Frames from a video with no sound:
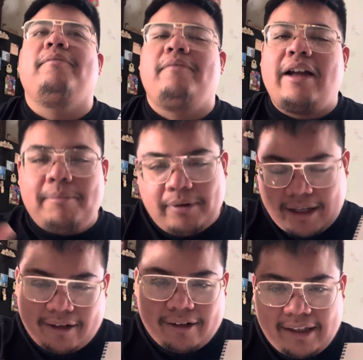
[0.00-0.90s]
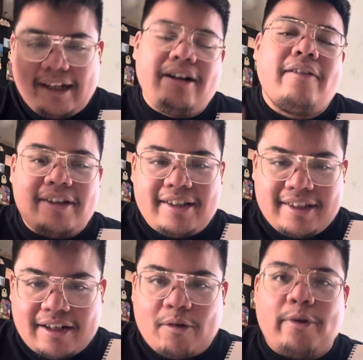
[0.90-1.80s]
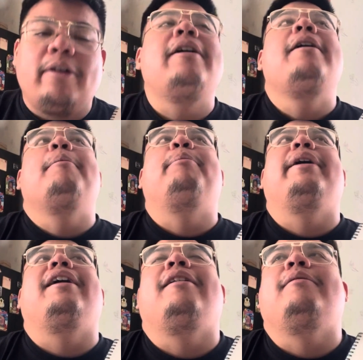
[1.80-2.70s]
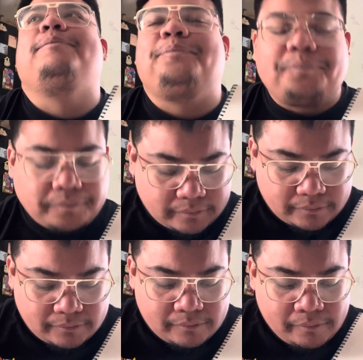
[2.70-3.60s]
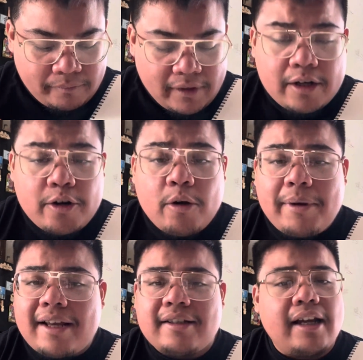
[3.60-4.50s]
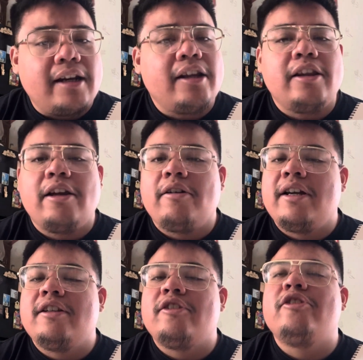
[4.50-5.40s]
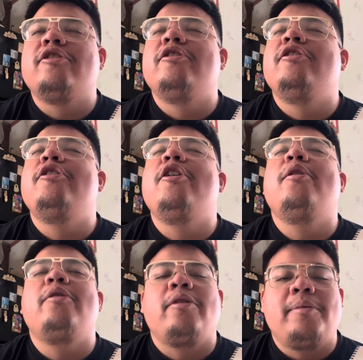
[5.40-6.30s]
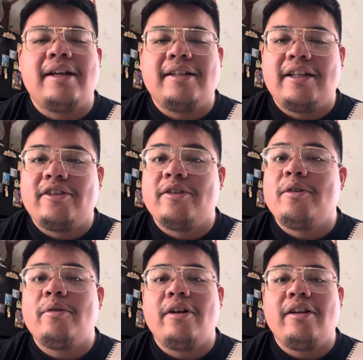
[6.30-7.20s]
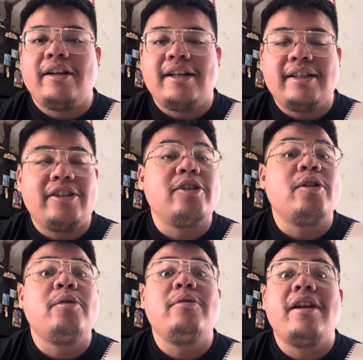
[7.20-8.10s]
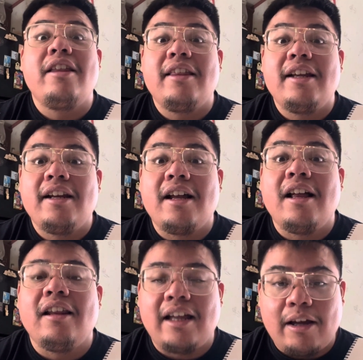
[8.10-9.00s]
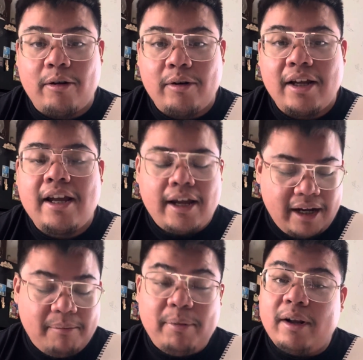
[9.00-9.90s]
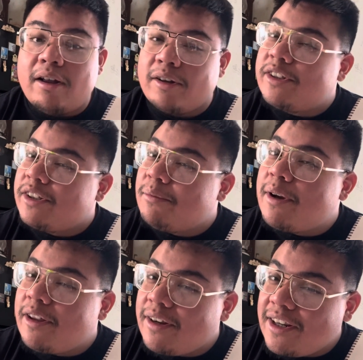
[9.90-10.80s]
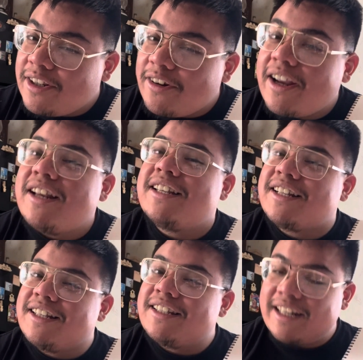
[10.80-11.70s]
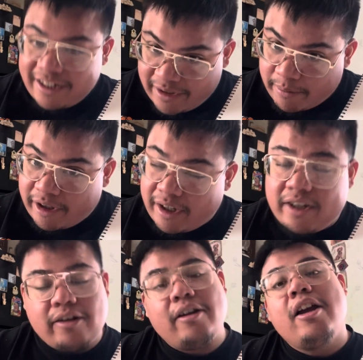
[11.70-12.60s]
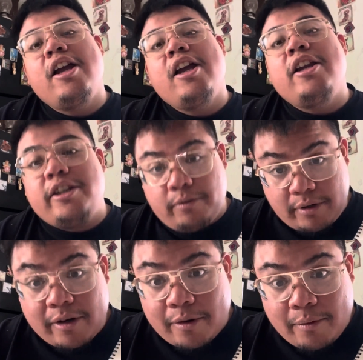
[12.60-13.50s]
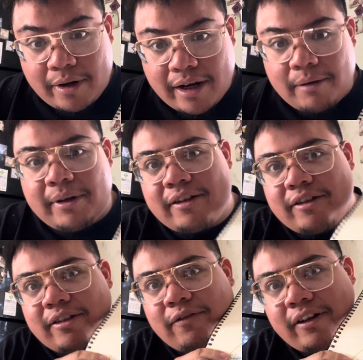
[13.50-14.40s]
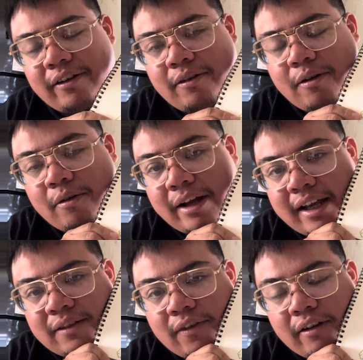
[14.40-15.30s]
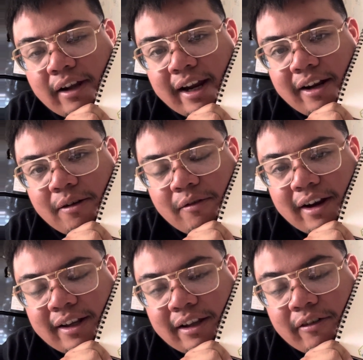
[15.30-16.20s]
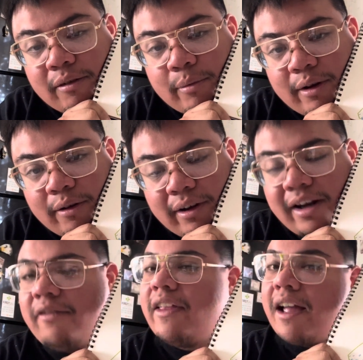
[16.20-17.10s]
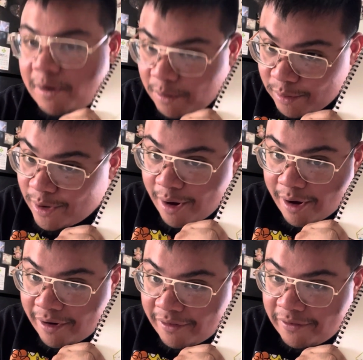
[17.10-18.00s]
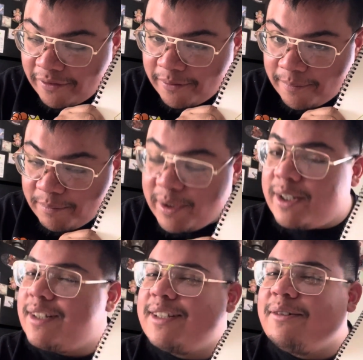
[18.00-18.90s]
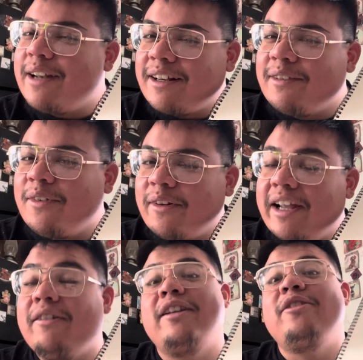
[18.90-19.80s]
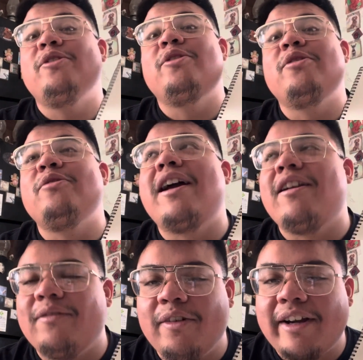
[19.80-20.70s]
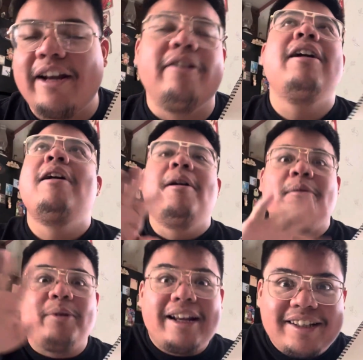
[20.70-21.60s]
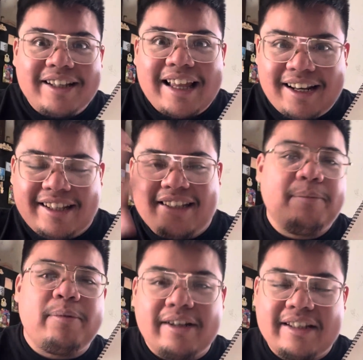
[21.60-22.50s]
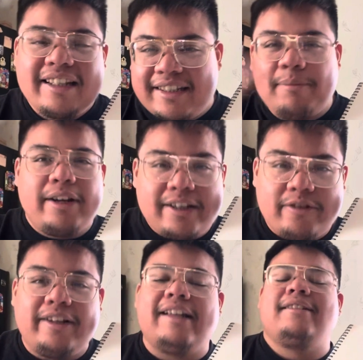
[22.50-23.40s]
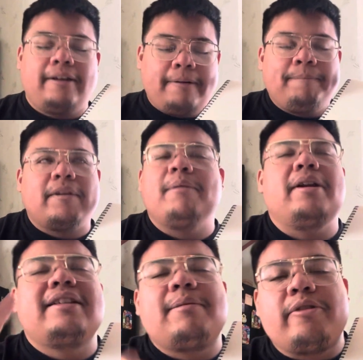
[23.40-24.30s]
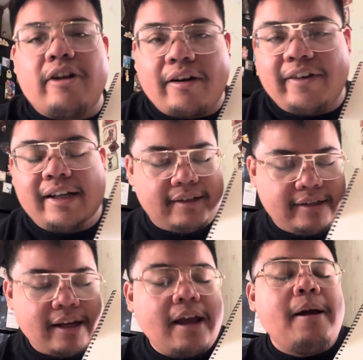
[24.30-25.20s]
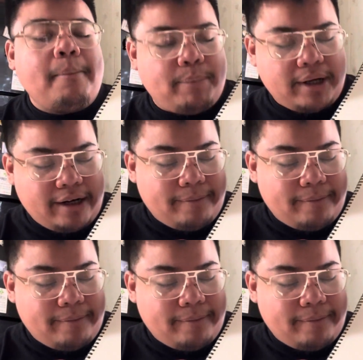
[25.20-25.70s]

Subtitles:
hypothetically thinking, obviously this is not real, but no man's land. There is no urbanization, no colonization, no nothing allowed. It belongs to Mother Nature and it is going to stay to Mother Nature. Do you want to know why? Because there's a fucking whole ass volcano right there in the middle. And if that goes off, because it's still an active volcano, it's a stratovolcano. We'll get into that. That's a separate history lesson. I mean, a separate geography lesson. But